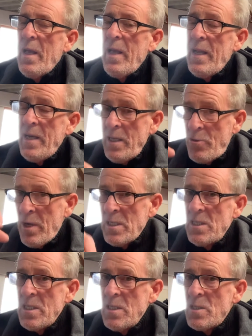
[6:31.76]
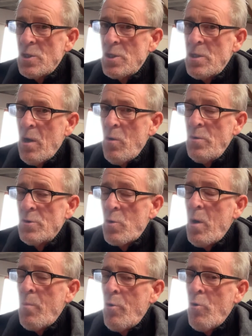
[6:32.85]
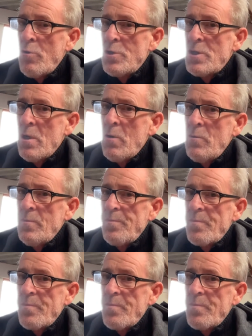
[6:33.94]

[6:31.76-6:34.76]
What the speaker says: It ingresses into the stone. It's quite a porous stone,